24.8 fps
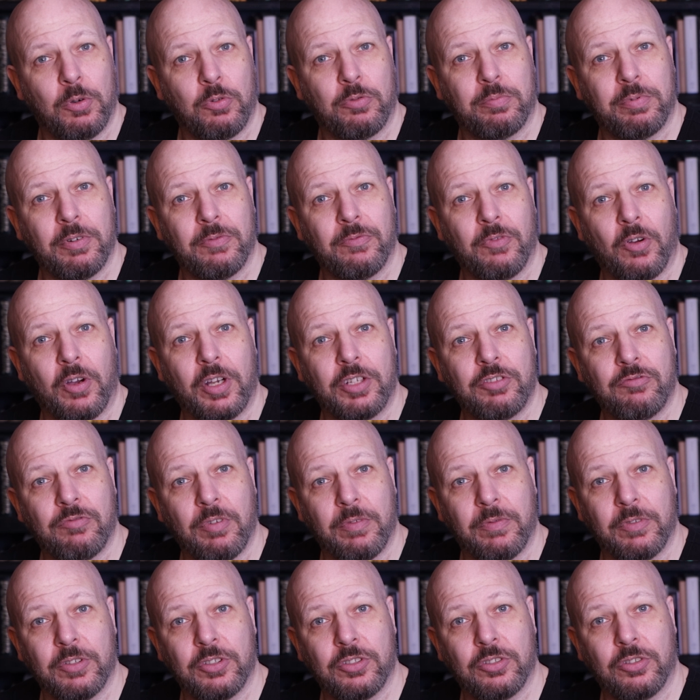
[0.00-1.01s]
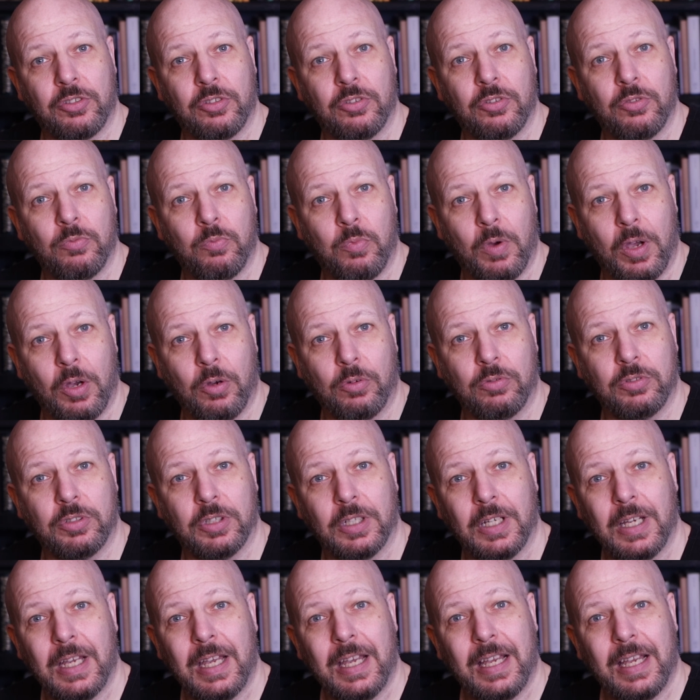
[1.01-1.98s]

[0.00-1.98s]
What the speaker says: milk provides rivers to the world,